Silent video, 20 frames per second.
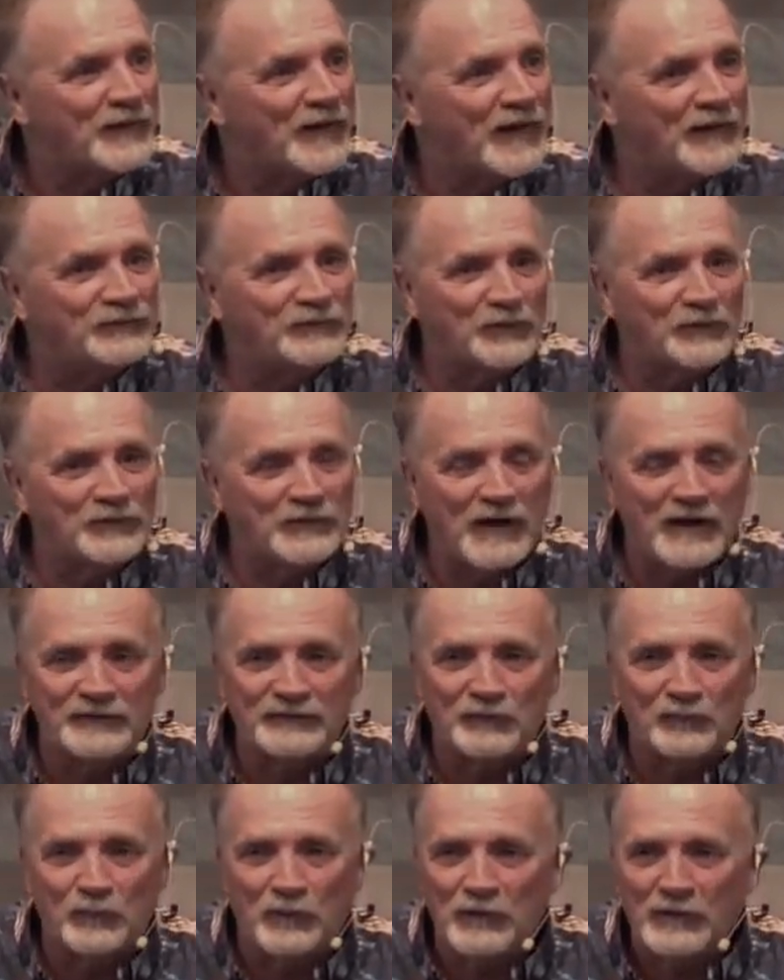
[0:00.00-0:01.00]
I told the
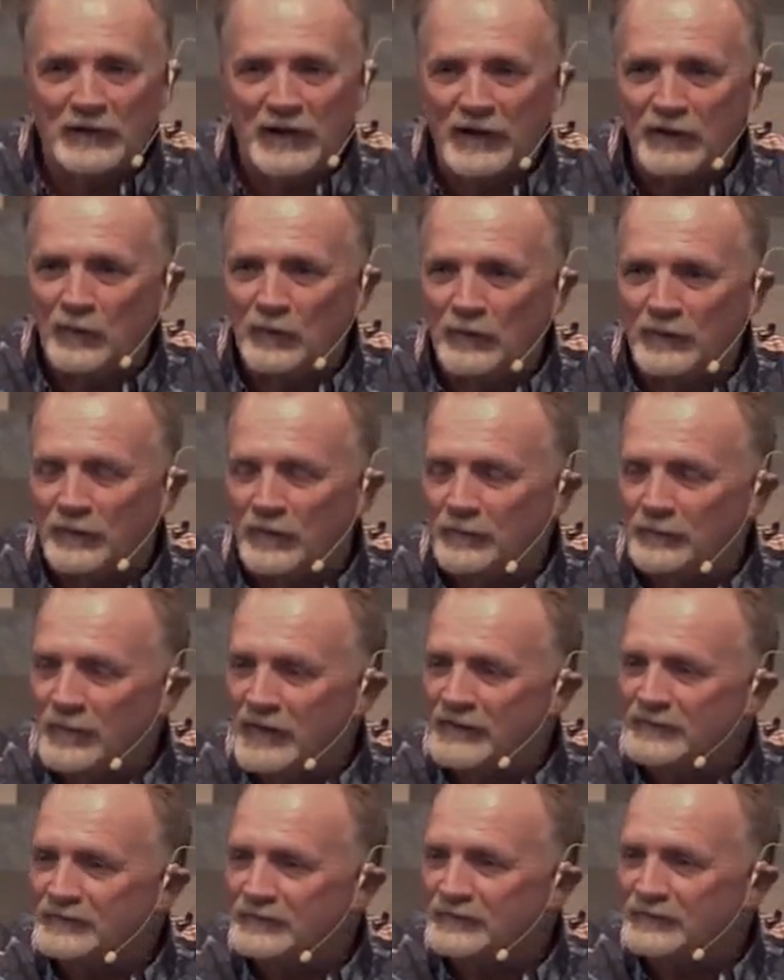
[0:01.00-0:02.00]
guys at work, I go, it
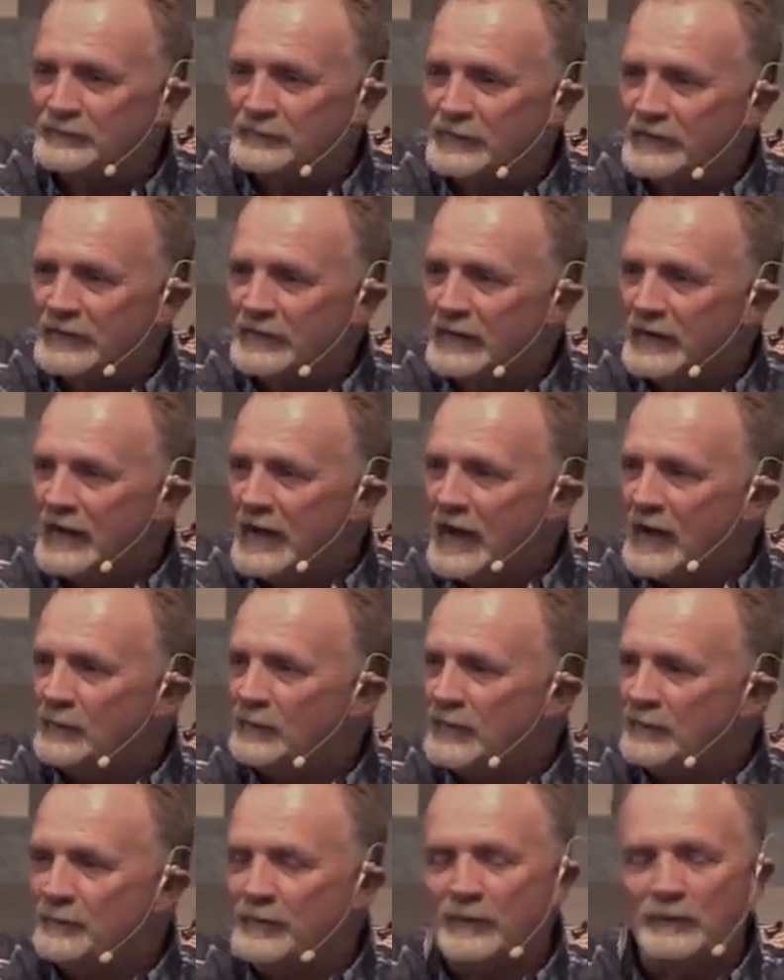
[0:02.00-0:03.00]
amazes me how
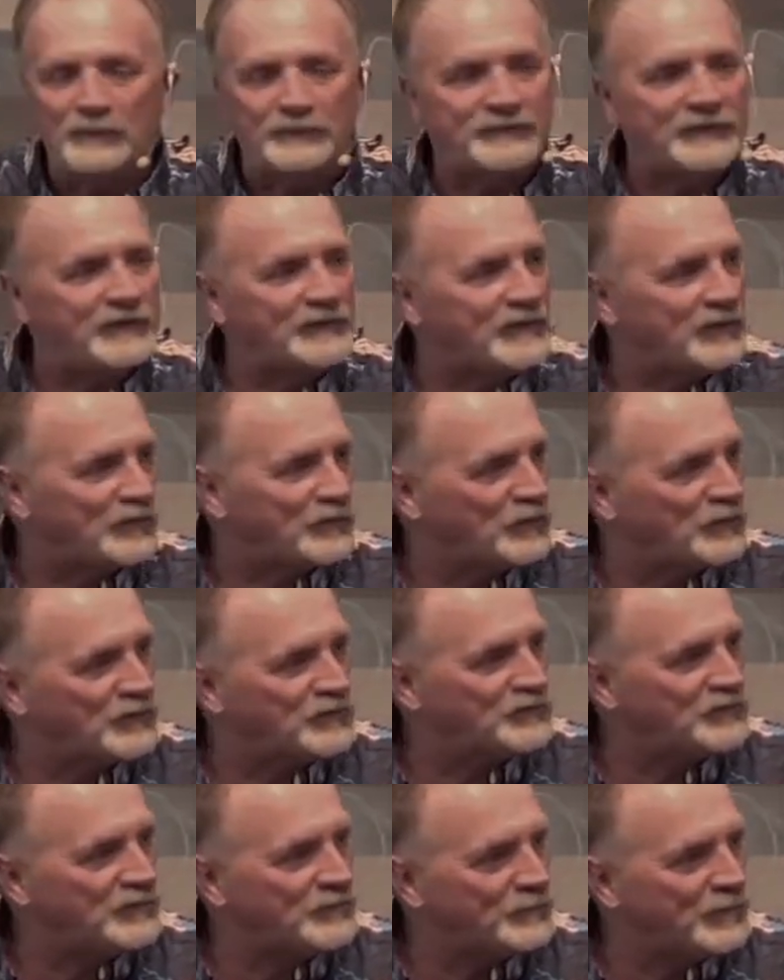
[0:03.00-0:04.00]
many people say they're
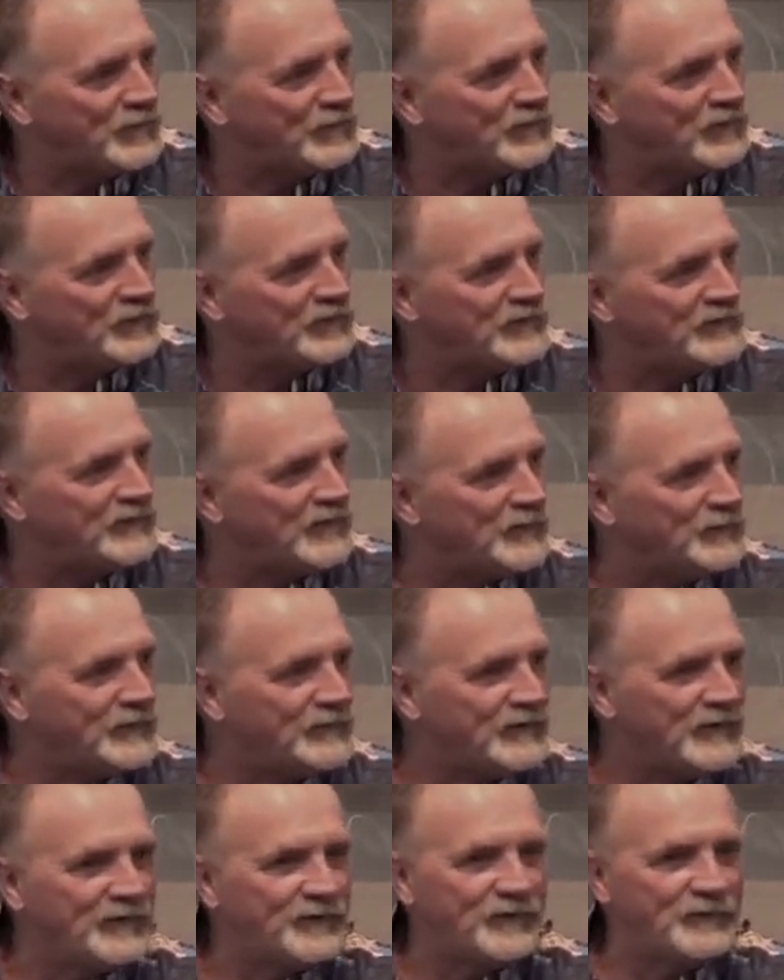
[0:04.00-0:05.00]
Christian but couldn't tell me
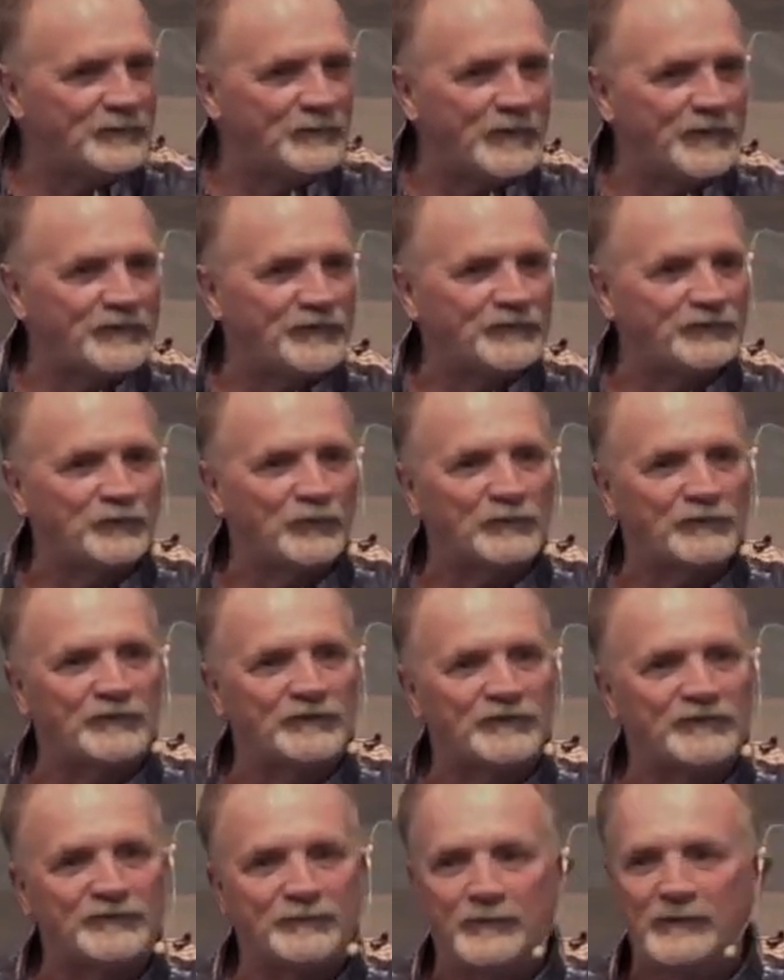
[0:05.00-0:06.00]
nothing about the sword of
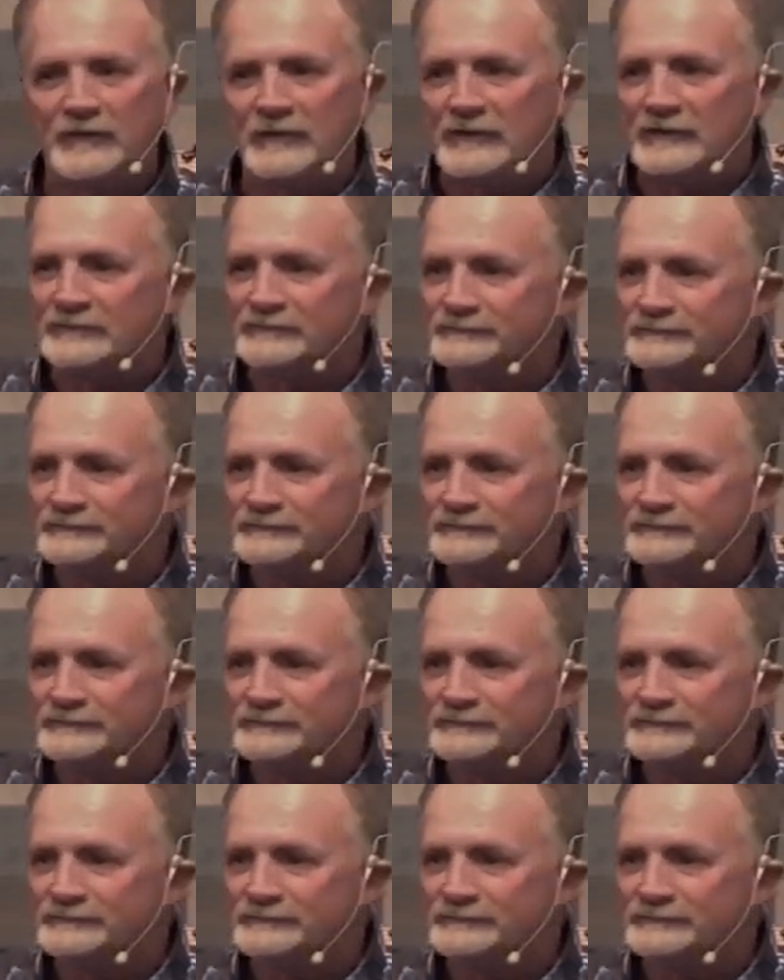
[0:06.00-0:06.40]
the Spirit.